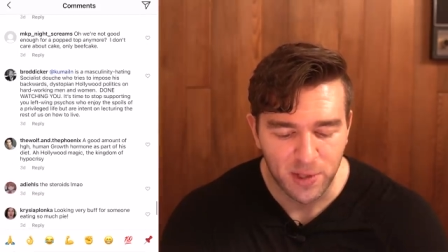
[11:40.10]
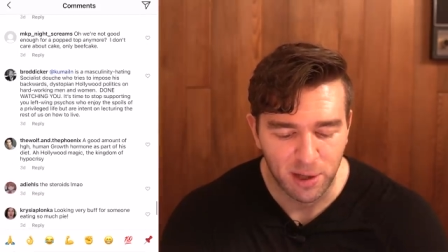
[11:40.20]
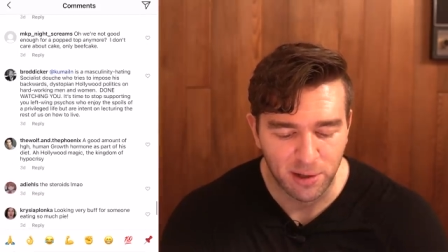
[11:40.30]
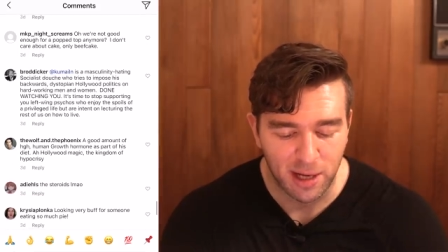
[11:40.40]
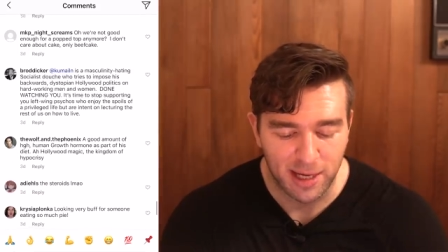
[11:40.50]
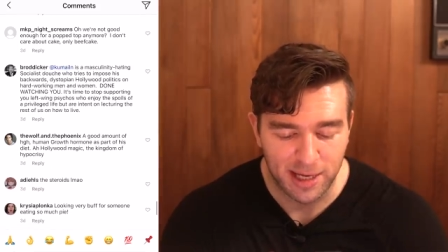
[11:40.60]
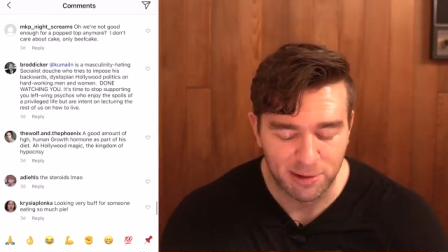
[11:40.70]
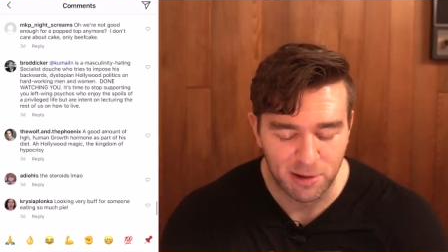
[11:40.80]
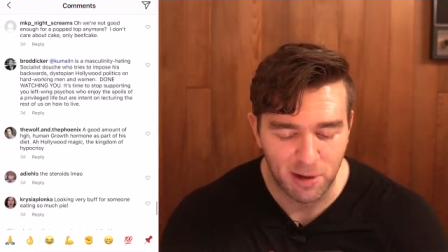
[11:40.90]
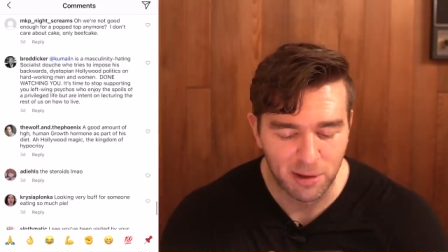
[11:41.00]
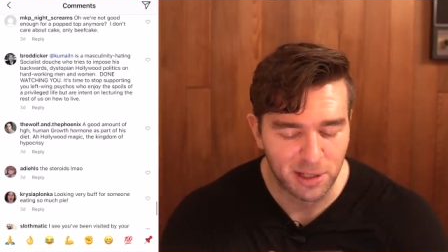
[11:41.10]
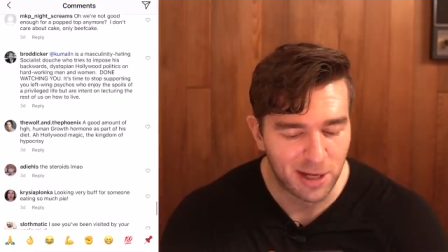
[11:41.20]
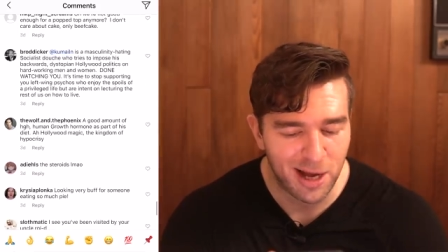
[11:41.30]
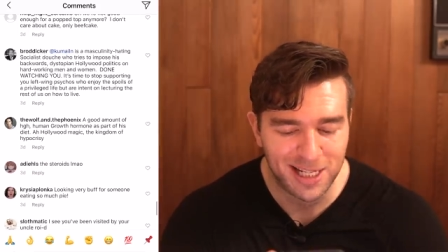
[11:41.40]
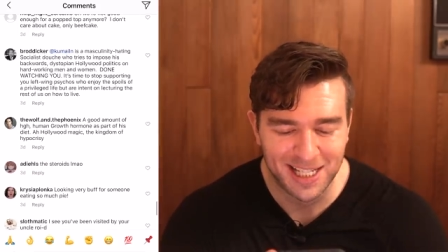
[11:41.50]
Okay, here are all the
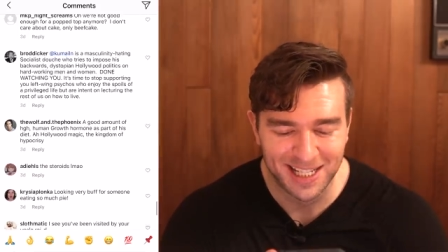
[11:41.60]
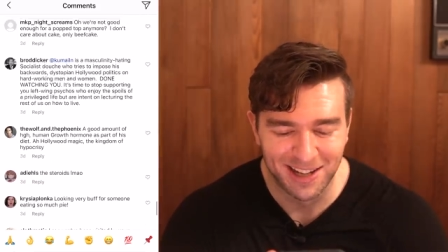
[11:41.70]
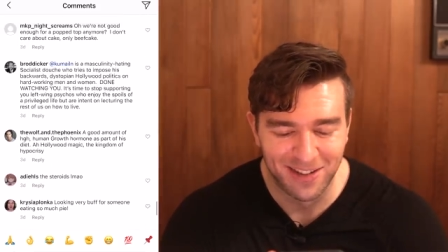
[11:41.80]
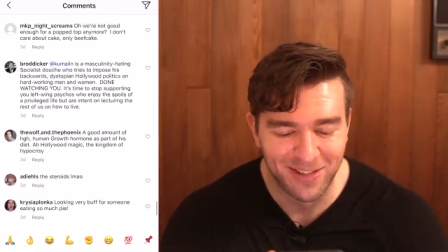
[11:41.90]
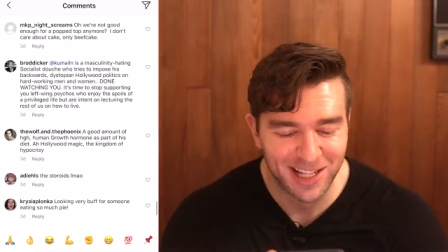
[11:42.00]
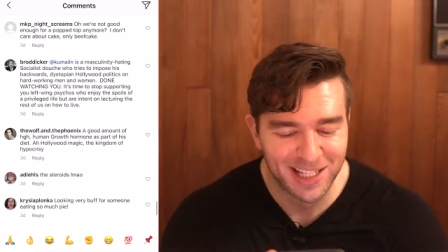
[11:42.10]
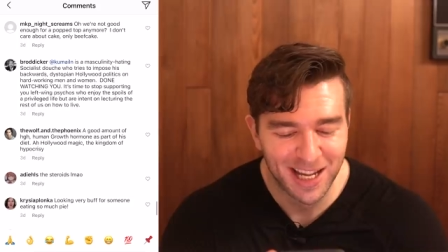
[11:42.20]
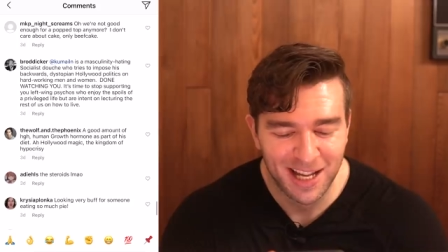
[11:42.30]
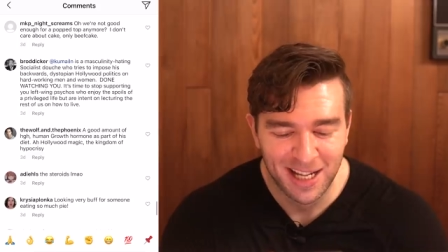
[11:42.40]
toxic comments.